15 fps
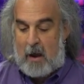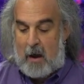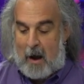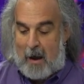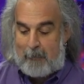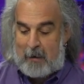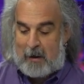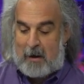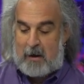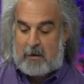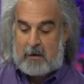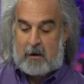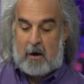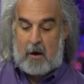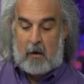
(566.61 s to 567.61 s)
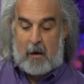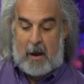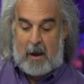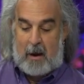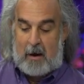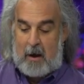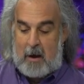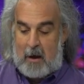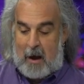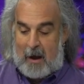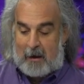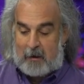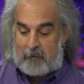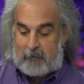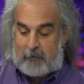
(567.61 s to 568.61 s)
I begin to go in, I
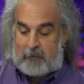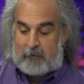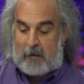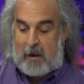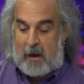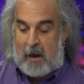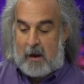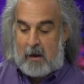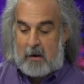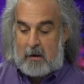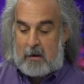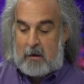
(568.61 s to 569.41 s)
can see